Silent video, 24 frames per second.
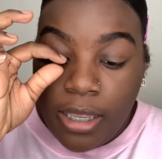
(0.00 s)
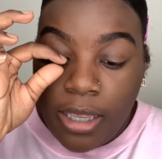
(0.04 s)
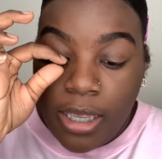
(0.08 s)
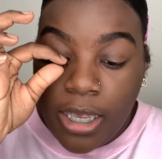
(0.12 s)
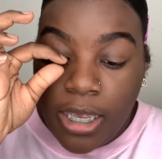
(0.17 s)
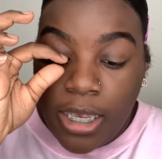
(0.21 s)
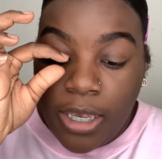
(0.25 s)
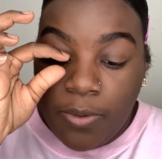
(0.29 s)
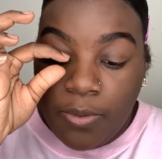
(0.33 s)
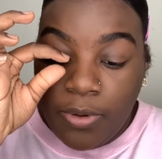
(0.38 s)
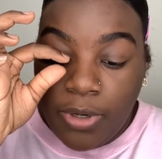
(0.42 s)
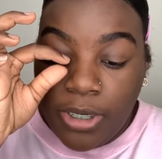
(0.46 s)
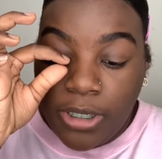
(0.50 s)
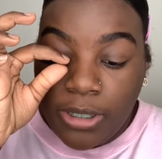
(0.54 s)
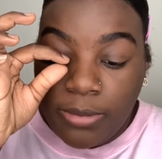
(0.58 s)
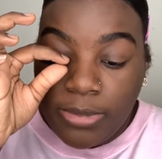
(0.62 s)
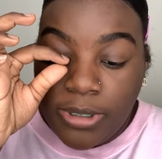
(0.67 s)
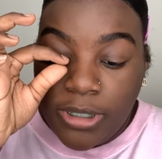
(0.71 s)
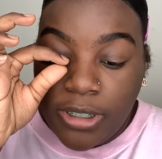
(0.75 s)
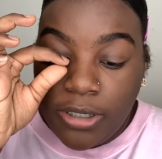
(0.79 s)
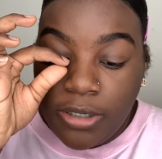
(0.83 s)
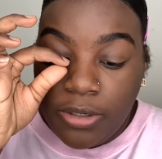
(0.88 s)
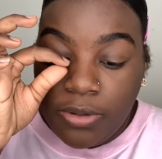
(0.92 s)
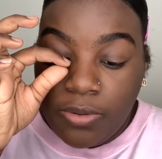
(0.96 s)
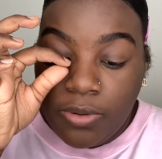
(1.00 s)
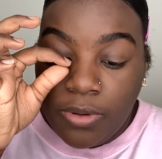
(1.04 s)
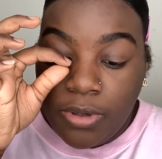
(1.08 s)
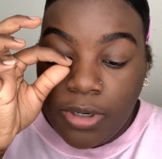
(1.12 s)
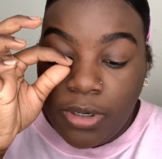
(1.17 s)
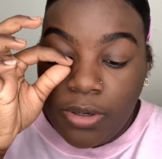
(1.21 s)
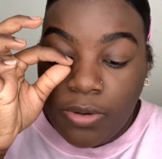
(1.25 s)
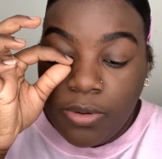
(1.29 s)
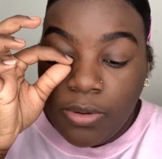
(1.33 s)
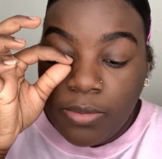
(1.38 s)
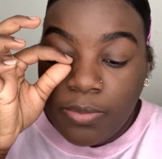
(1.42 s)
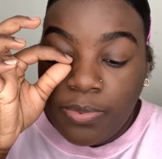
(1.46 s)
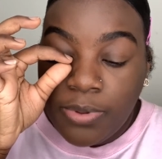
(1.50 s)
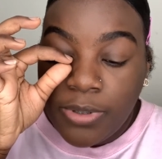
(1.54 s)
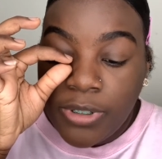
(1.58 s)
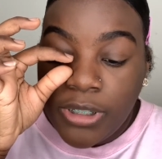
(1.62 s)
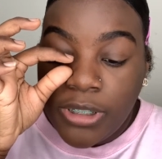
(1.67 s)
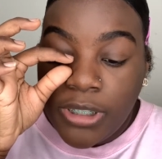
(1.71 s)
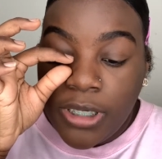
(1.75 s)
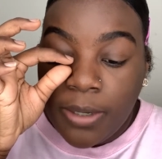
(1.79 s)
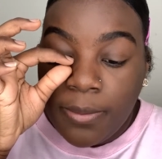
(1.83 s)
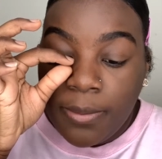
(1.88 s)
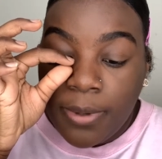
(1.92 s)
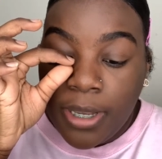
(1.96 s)
And when you come to the inner corner, you wanna push
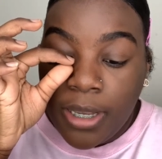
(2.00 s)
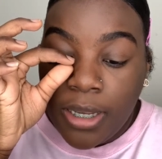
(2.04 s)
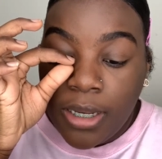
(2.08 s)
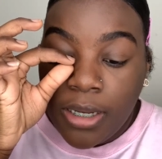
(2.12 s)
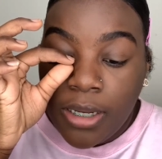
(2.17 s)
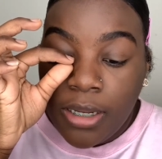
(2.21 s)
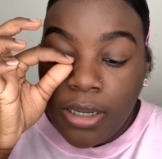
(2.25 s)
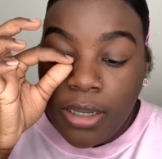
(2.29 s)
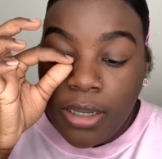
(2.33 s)
that back.